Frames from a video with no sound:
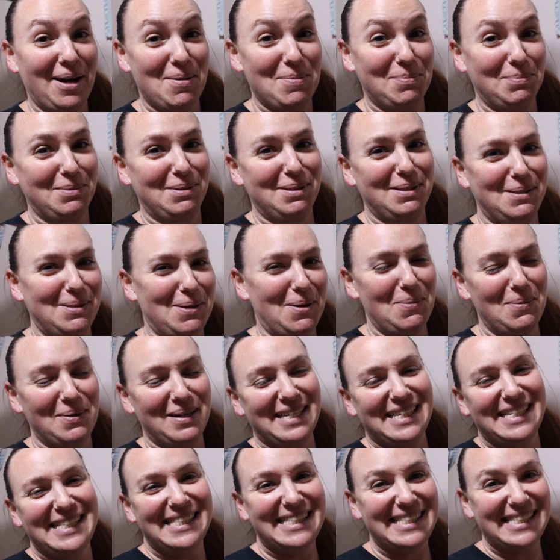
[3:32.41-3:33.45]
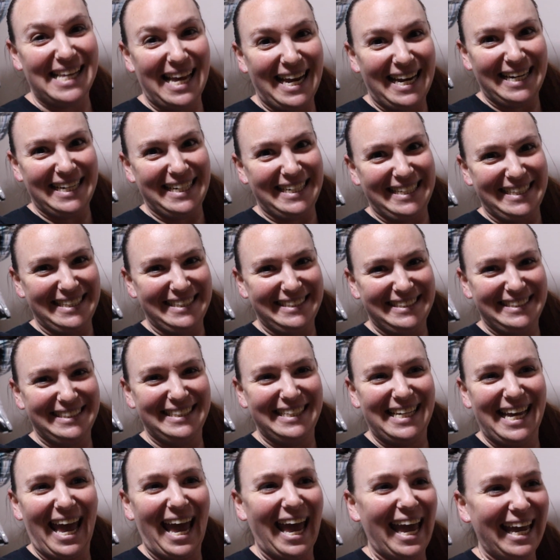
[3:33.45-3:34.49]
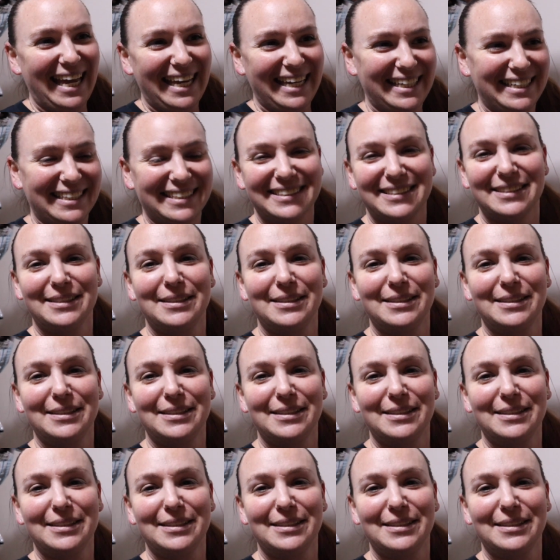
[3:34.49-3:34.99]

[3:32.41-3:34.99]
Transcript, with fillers: I'm so excited! Yay!